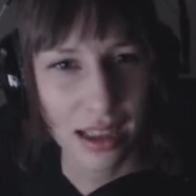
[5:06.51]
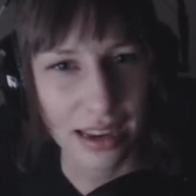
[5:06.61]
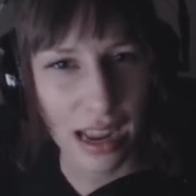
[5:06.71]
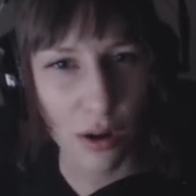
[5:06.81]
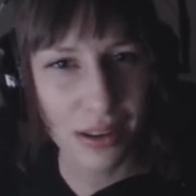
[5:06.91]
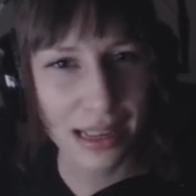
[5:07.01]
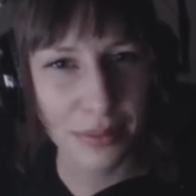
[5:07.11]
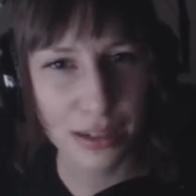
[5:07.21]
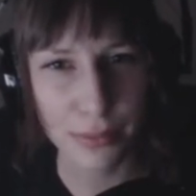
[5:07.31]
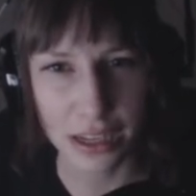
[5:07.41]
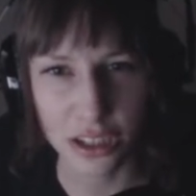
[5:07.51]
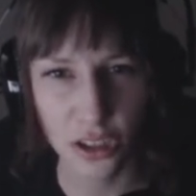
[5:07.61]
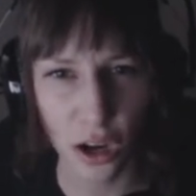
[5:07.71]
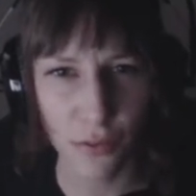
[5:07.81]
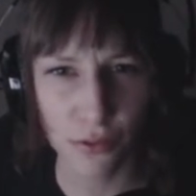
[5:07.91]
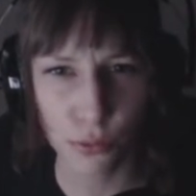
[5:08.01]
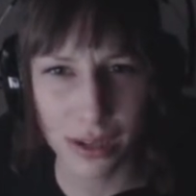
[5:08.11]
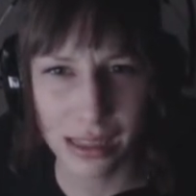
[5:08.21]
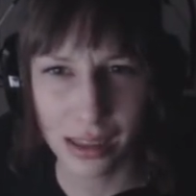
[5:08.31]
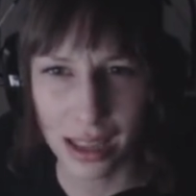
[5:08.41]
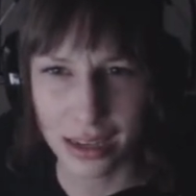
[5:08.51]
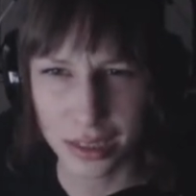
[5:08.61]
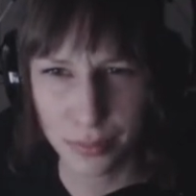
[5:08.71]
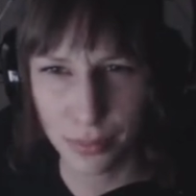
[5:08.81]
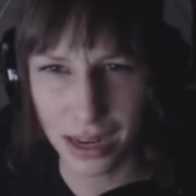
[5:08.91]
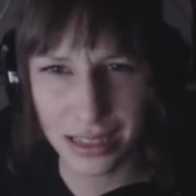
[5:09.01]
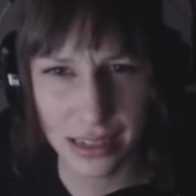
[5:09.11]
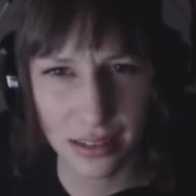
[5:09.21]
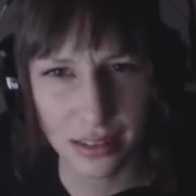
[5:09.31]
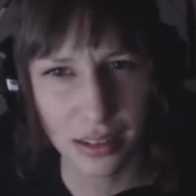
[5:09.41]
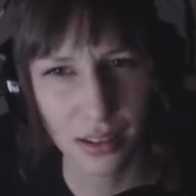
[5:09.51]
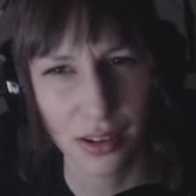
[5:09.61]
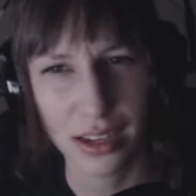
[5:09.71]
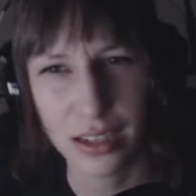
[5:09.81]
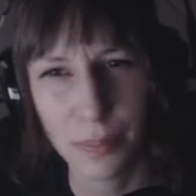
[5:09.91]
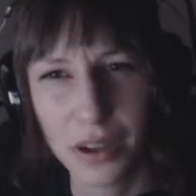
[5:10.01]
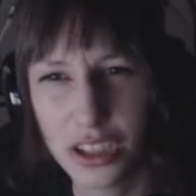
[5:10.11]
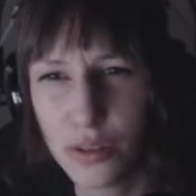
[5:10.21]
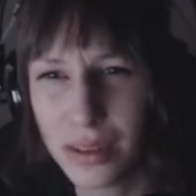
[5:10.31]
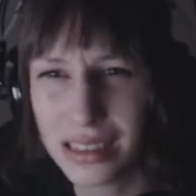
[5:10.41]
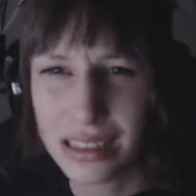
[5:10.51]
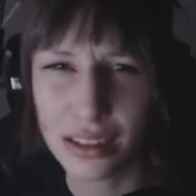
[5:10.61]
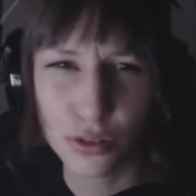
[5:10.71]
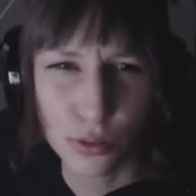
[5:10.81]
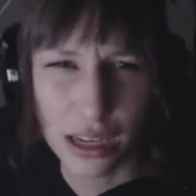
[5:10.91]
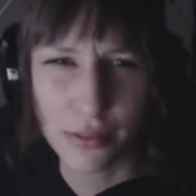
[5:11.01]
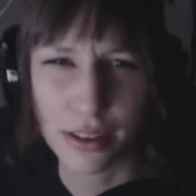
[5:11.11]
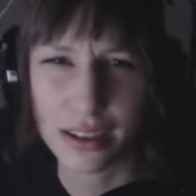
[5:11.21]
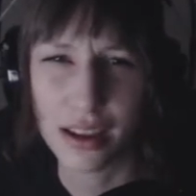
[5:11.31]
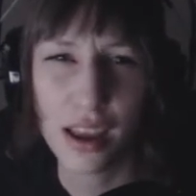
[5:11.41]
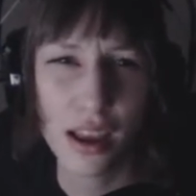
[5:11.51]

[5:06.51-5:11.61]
And now he comes to me to doff and wheedle and, my dear sir, and, but you must still grieve, and,